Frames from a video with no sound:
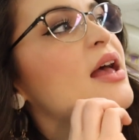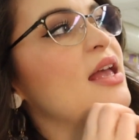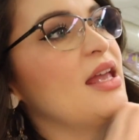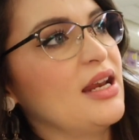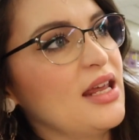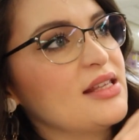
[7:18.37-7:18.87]

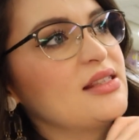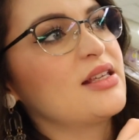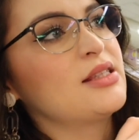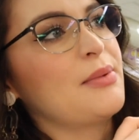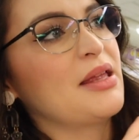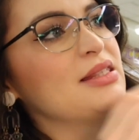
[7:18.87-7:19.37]
It is
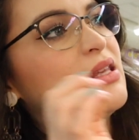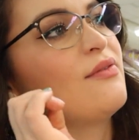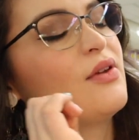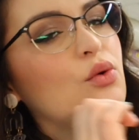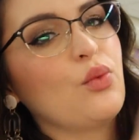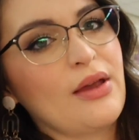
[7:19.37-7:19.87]
expensive.
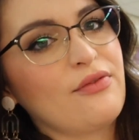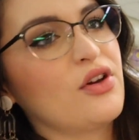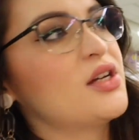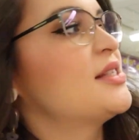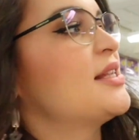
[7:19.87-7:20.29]
Wait for a